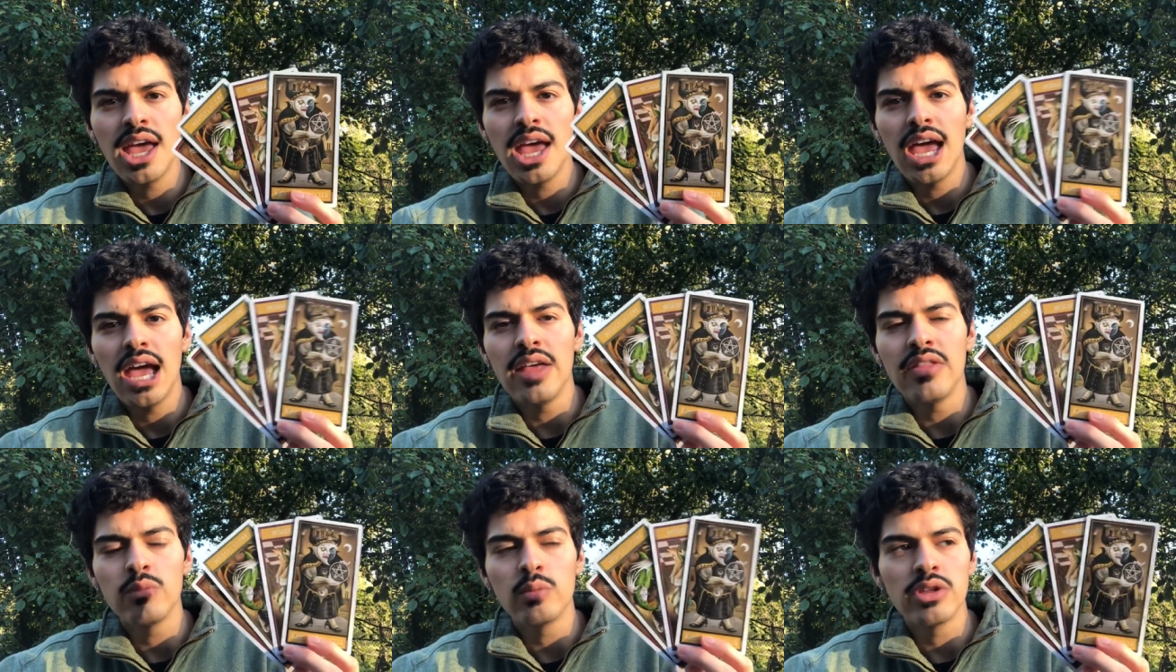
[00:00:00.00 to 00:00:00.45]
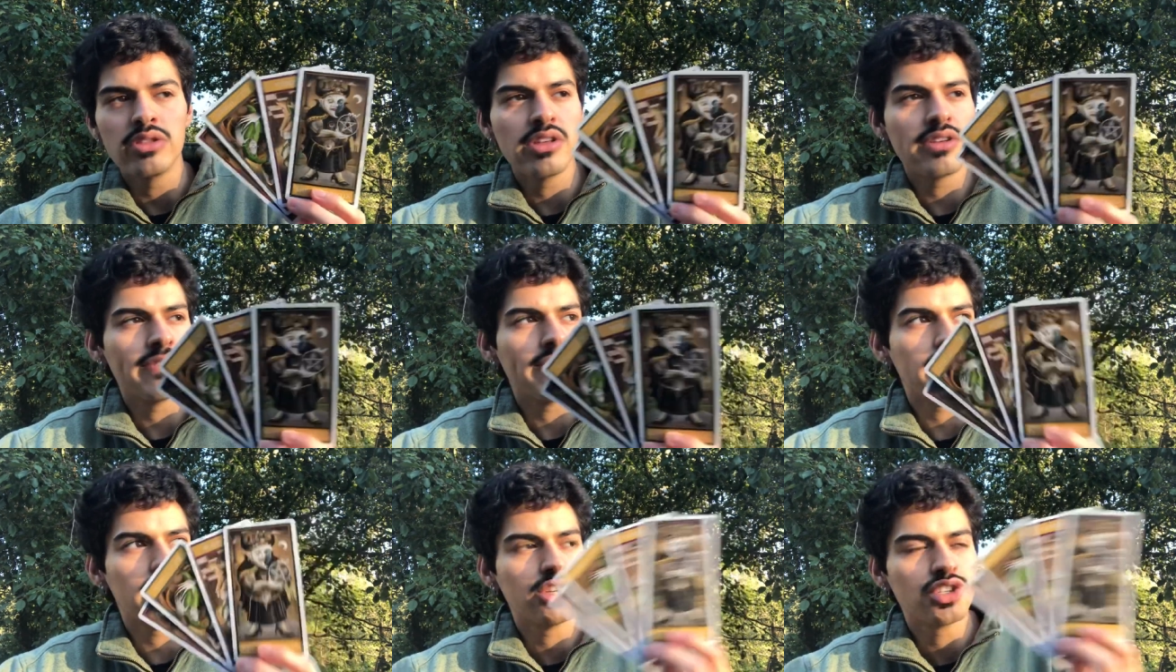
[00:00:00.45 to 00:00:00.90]
and when they
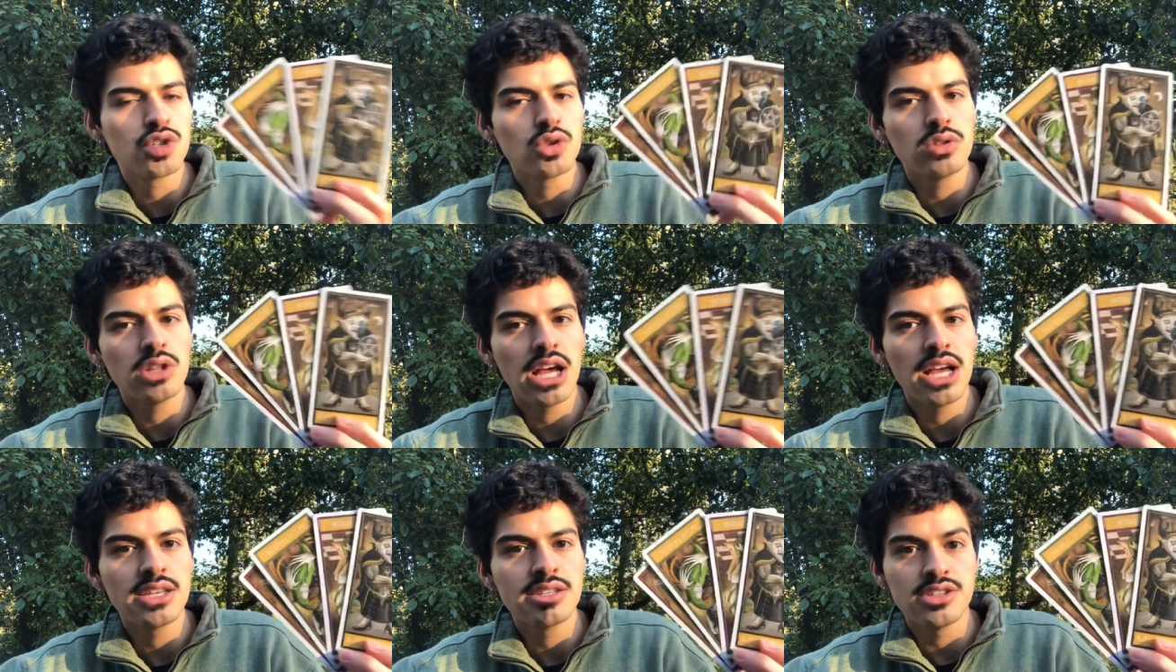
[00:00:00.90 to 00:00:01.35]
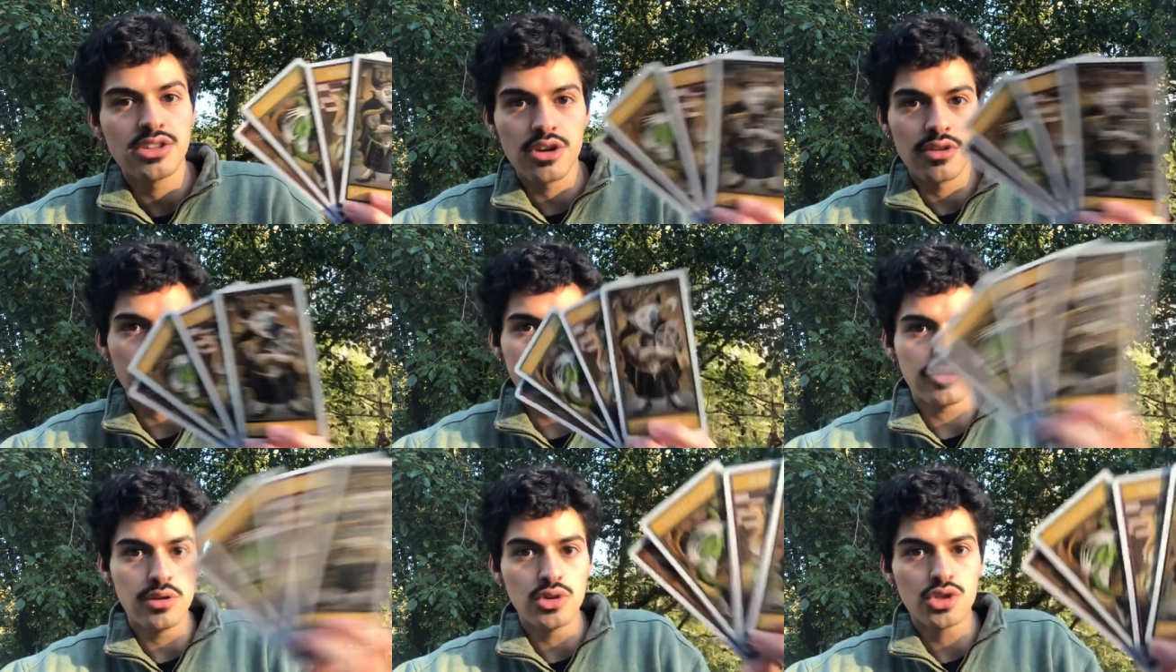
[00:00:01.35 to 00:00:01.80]
visualize their
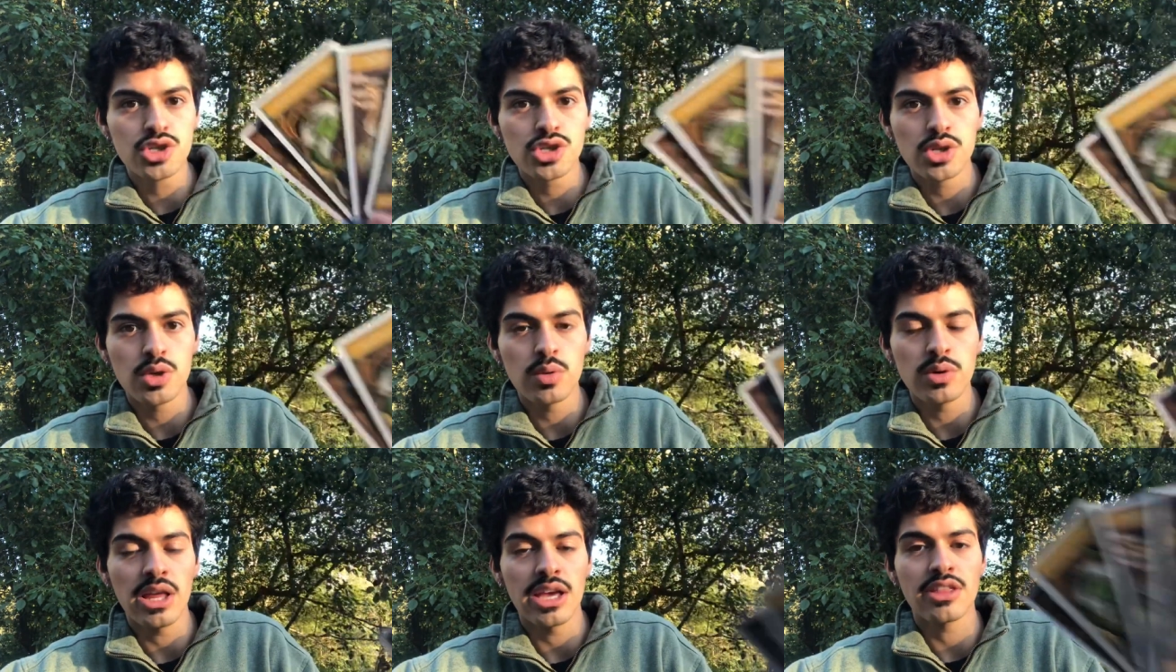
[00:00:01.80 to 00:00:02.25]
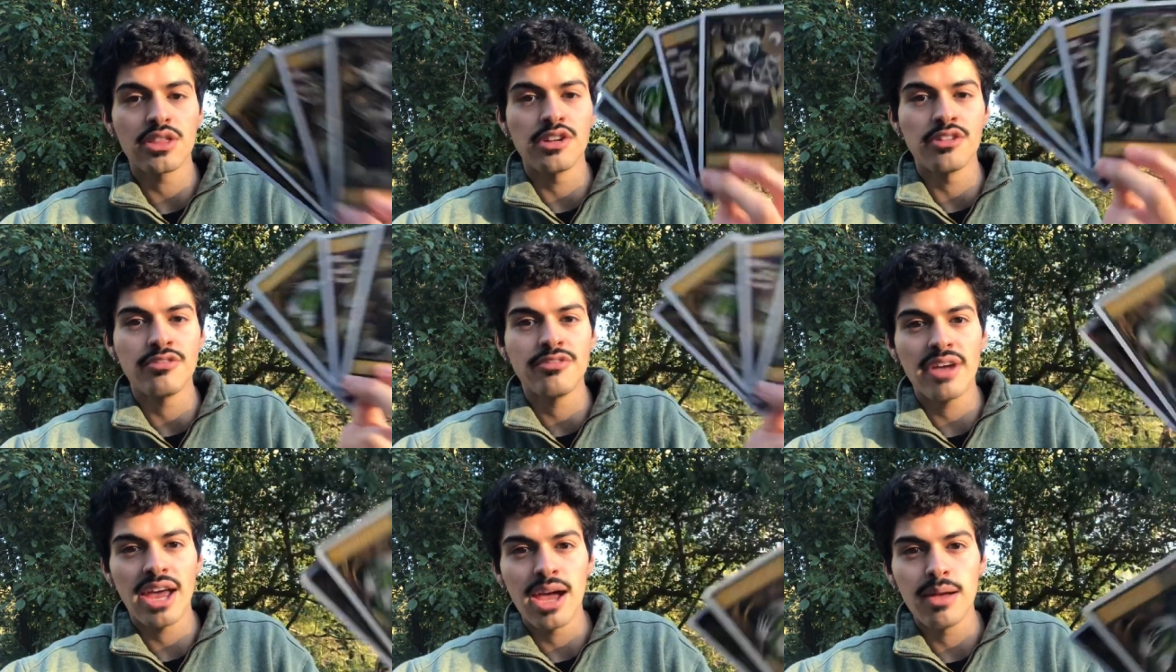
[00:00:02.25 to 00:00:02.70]
future with like their
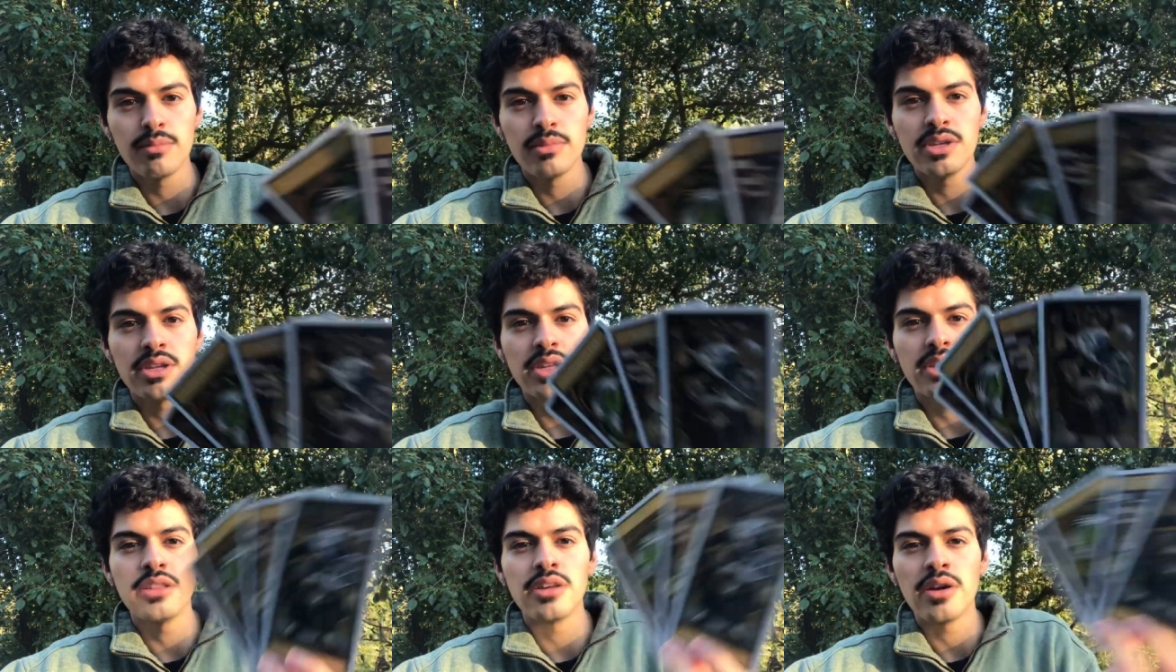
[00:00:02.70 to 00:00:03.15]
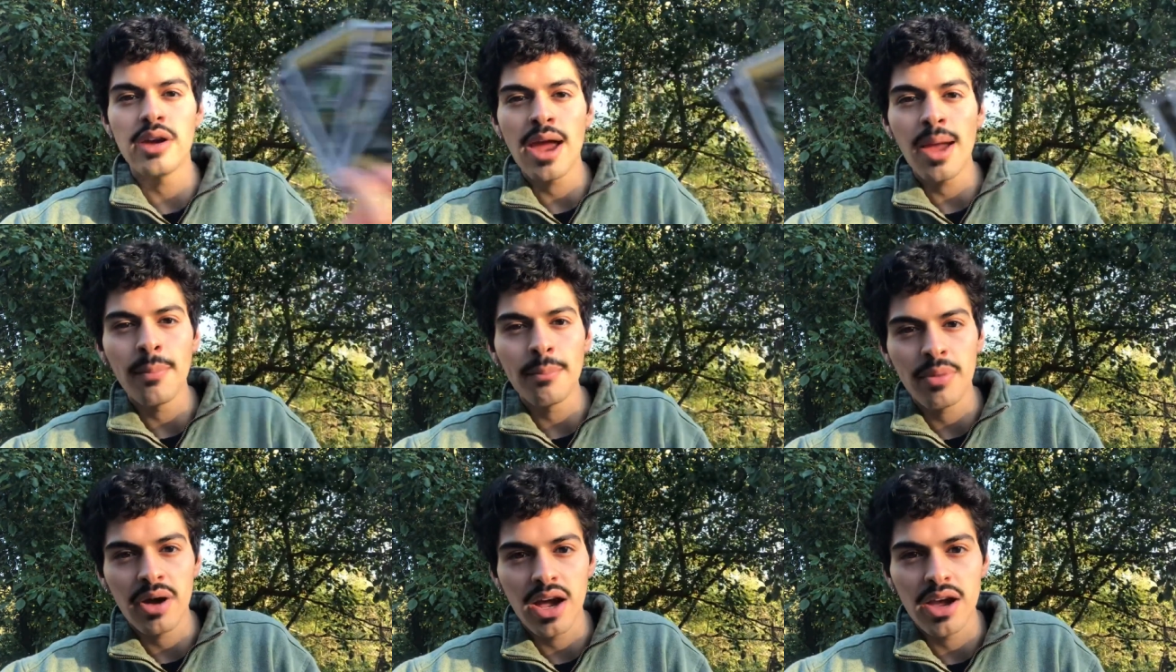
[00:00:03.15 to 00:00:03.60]
family their
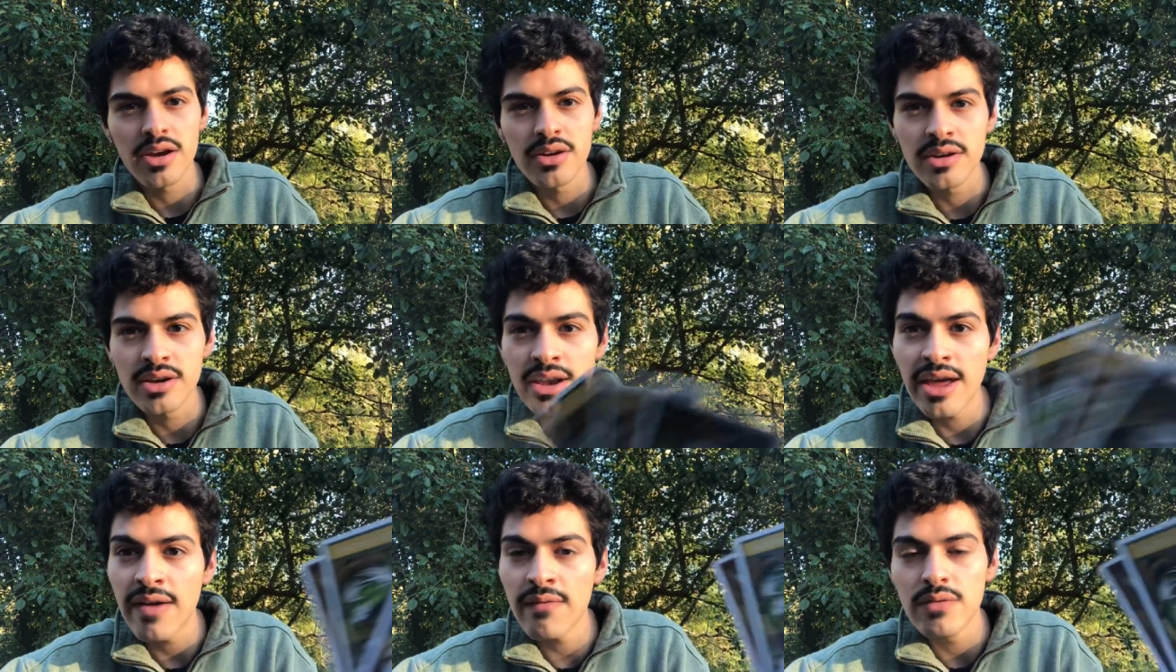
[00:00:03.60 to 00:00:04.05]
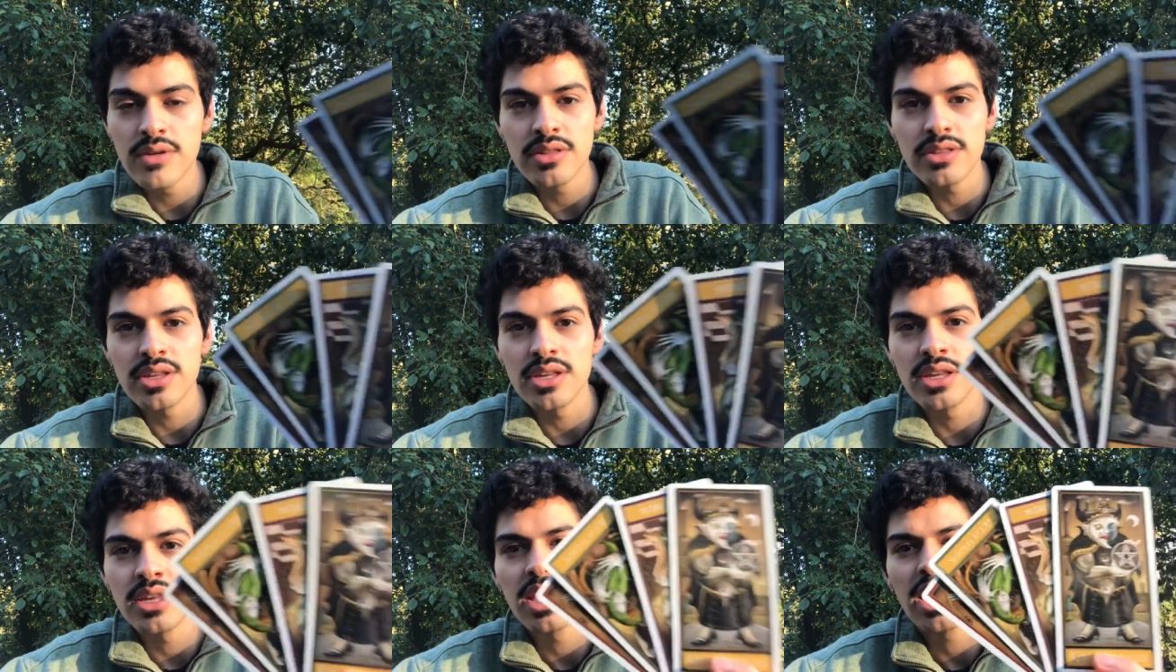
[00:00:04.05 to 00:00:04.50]
empire and
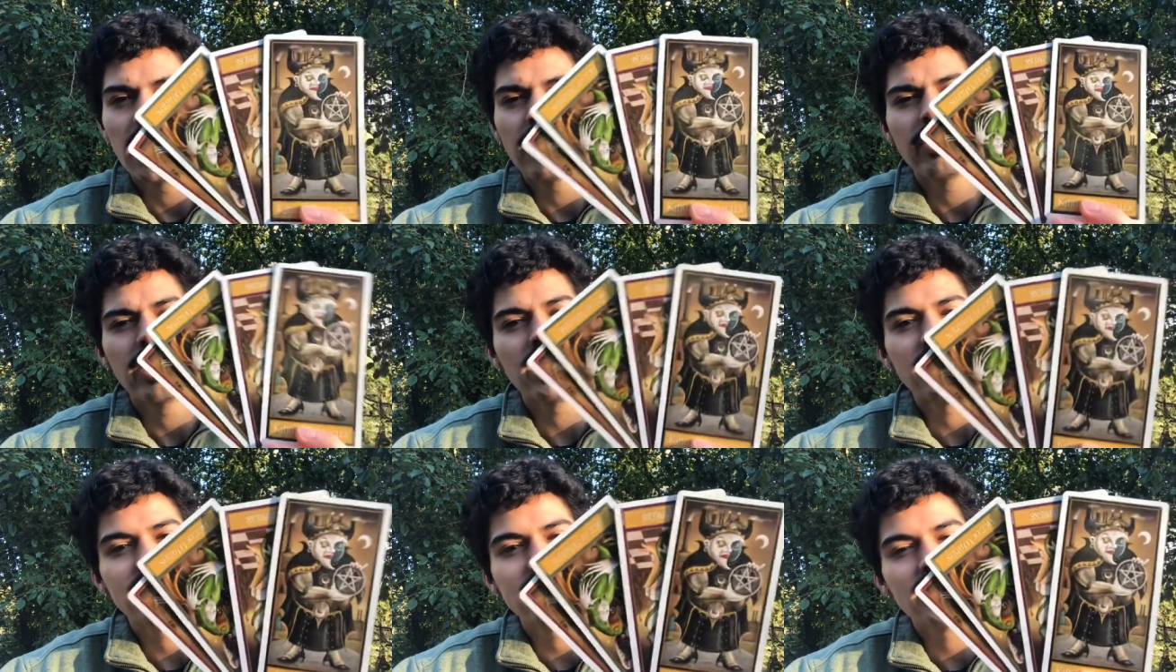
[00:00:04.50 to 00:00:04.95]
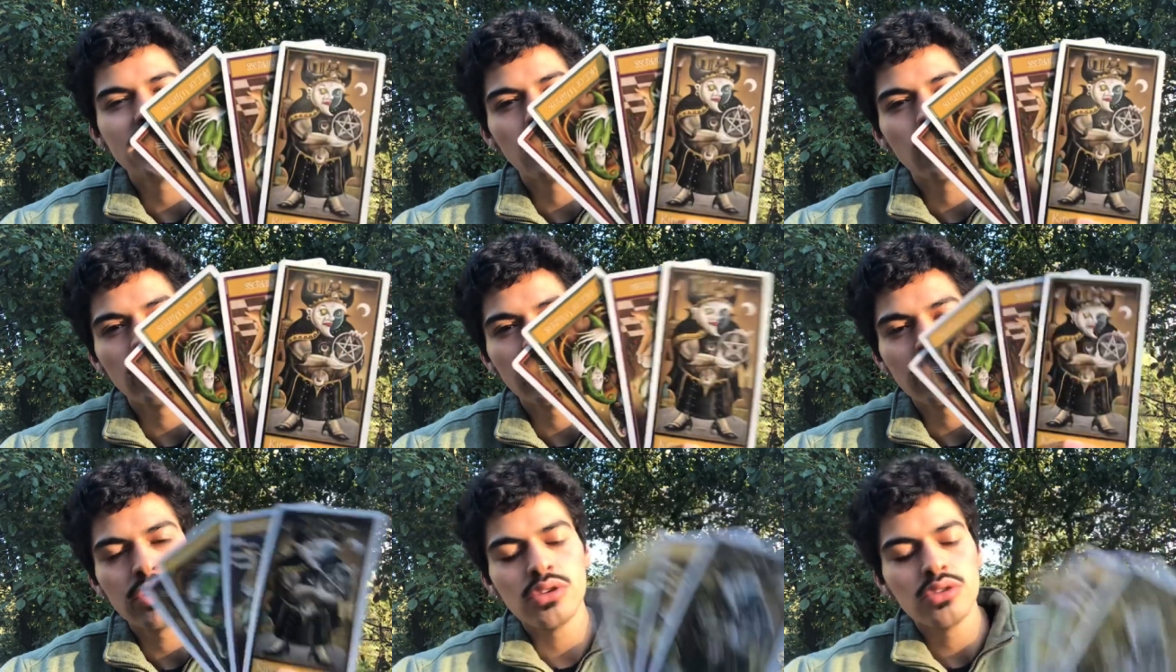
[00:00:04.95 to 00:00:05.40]
everything they see it
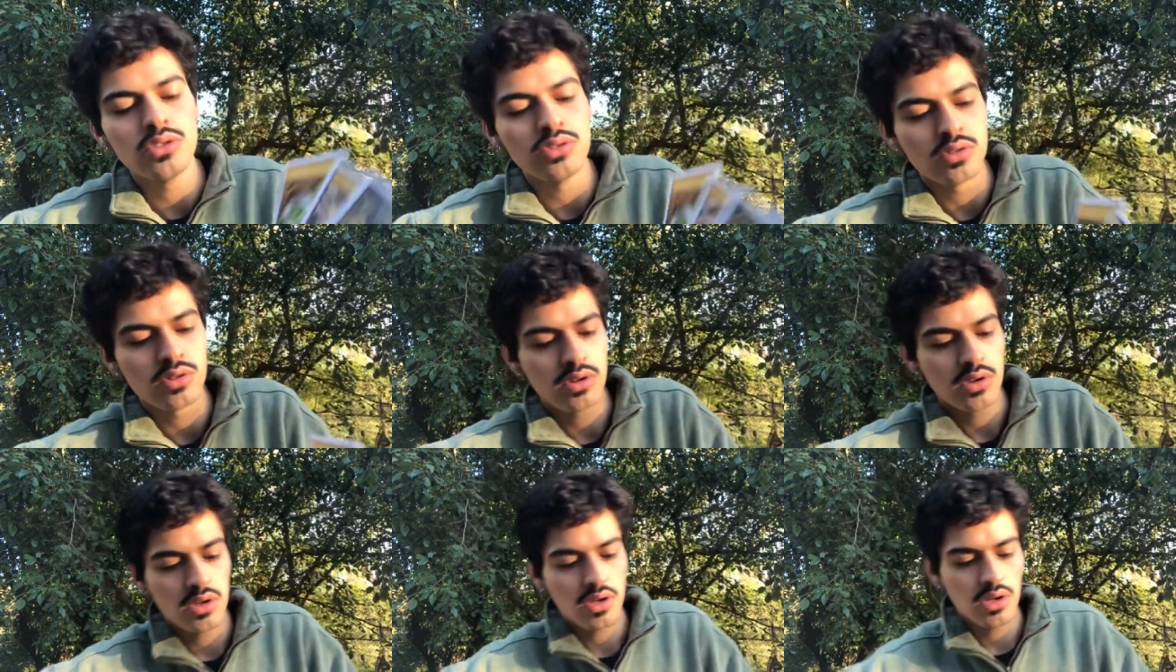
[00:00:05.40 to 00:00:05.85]
with you